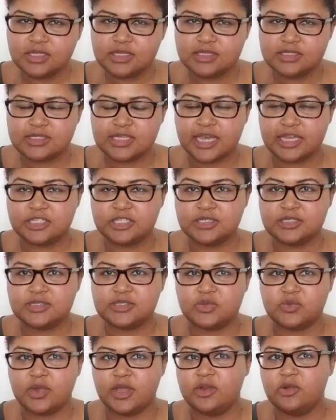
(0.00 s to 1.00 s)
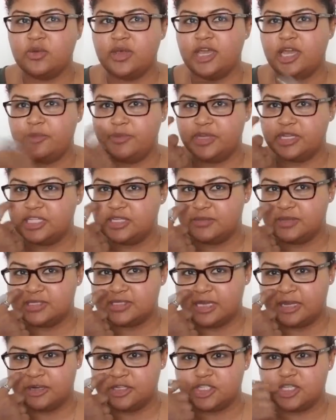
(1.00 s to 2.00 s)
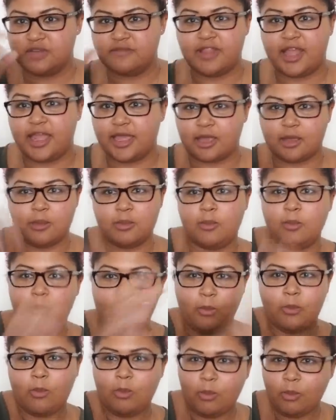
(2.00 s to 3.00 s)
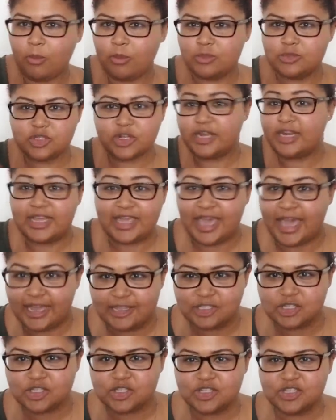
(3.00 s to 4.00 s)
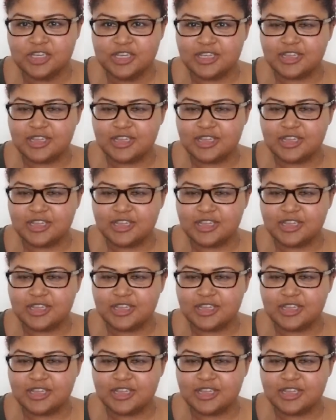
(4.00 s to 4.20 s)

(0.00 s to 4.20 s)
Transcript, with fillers: Sagis, so right away I picked up this energy of like trying to catch.